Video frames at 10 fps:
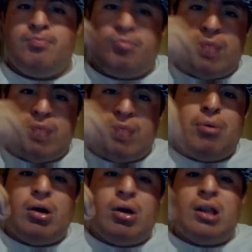
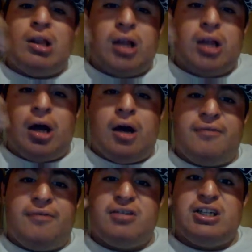People love
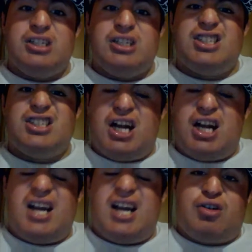
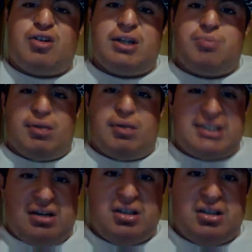a great sports
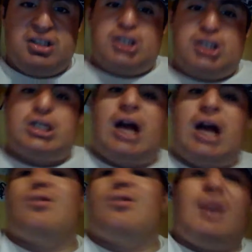town. Chicago is a
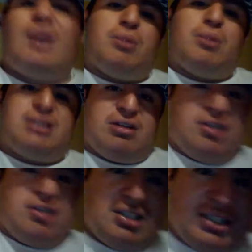great sports town. There
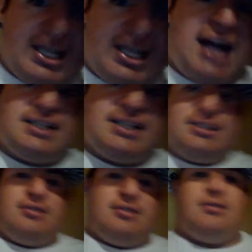is the Sox,
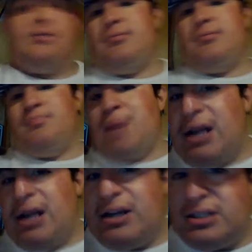
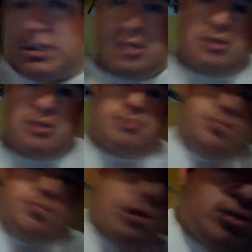Bears,
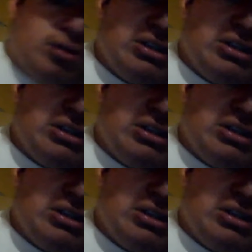Bulls,